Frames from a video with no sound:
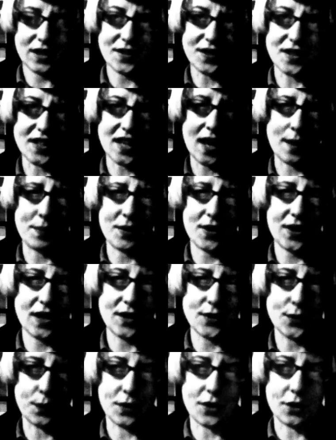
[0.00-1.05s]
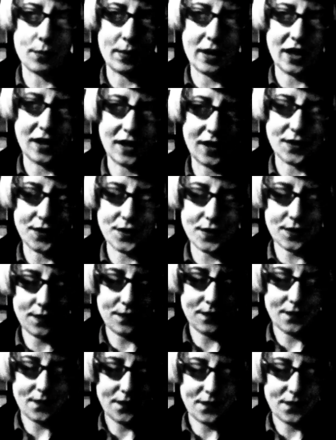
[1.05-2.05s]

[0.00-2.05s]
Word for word: since ape thinks with their bellies.